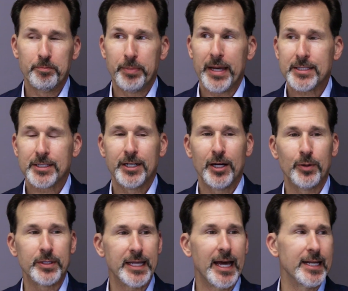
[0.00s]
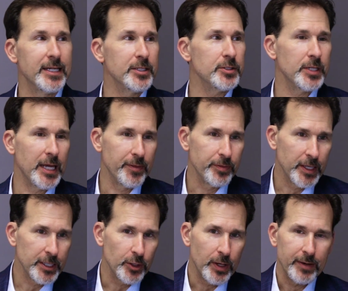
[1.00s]
Best to know what that is, and
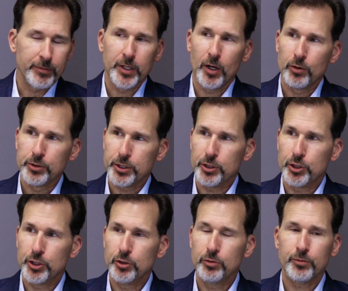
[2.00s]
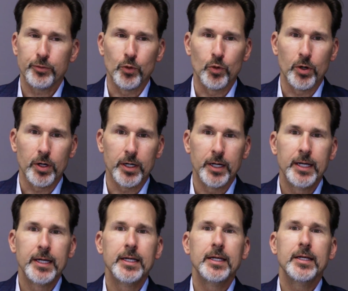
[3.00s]
then you have goals to shoot for.
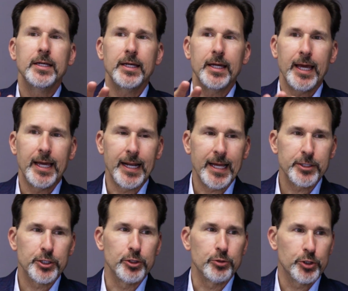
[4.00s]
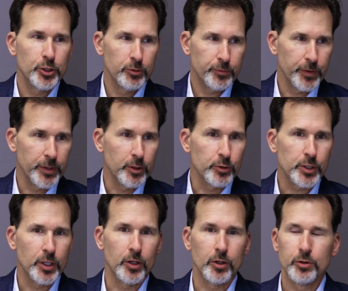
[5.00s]
And as you shoot for those
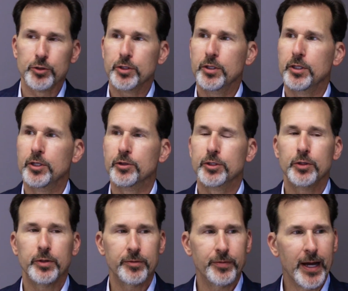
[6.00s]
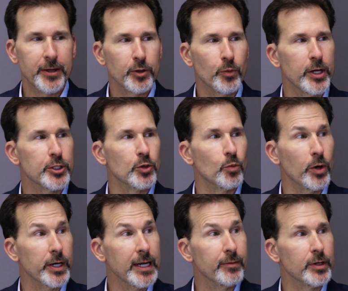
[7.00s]
goals, you're doing valuation
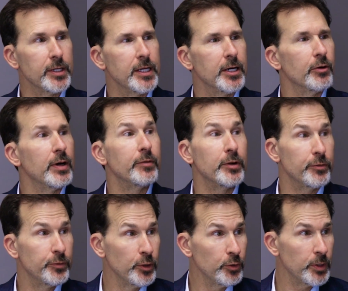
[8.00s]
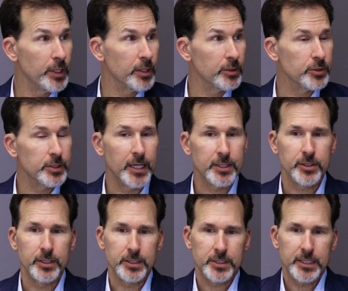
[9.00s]
work every year or every few years,
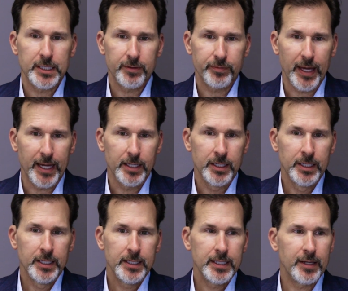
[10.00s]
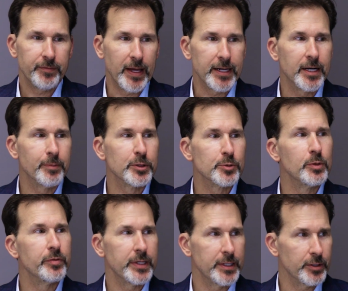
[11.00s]
Dustin, to see if that number's
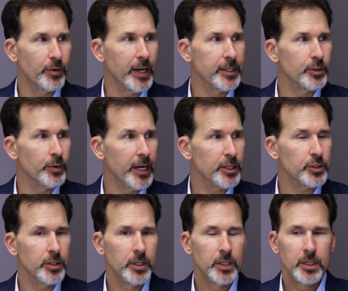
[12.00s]
moving in the right direction.